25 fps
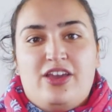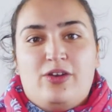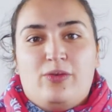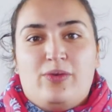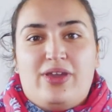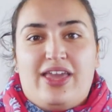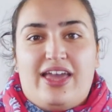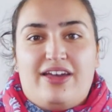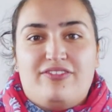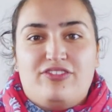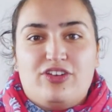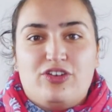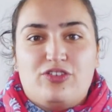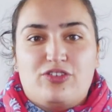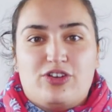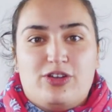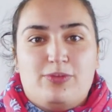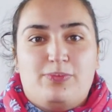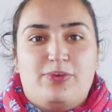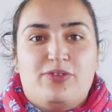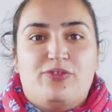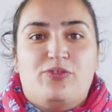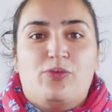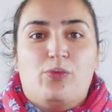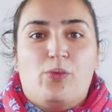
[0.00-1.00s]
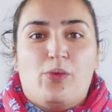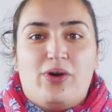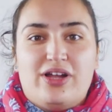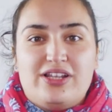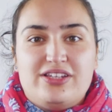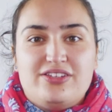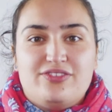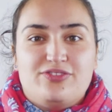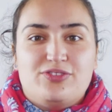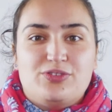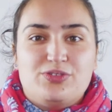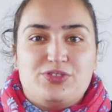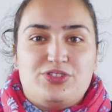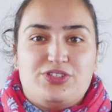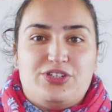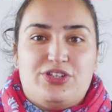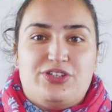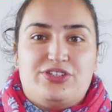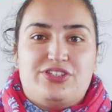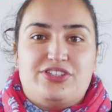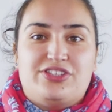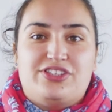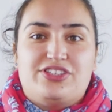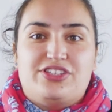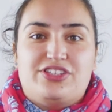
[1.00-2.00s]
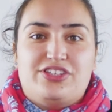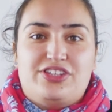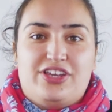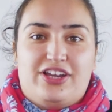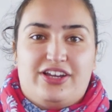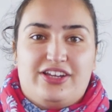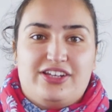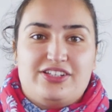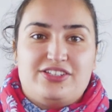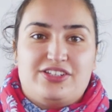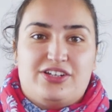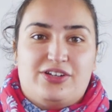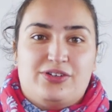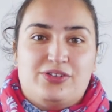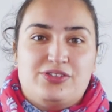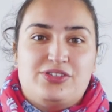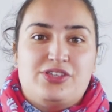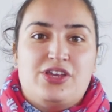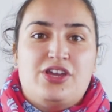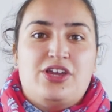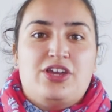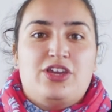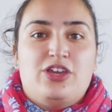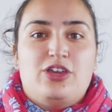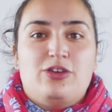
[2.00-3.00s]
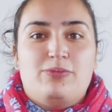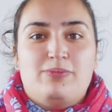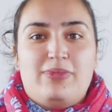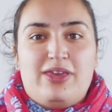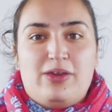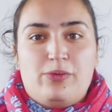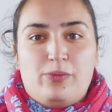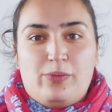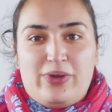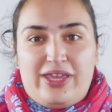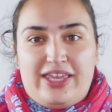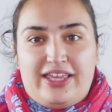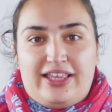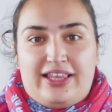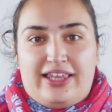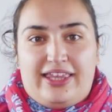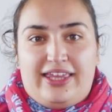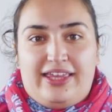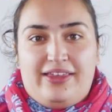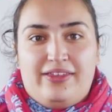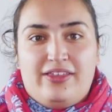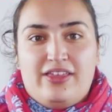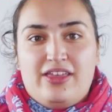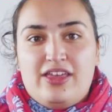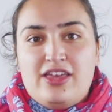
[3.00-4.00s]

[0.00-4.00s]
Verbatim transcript: We have a group of wonderful students and young adults who meet weekly,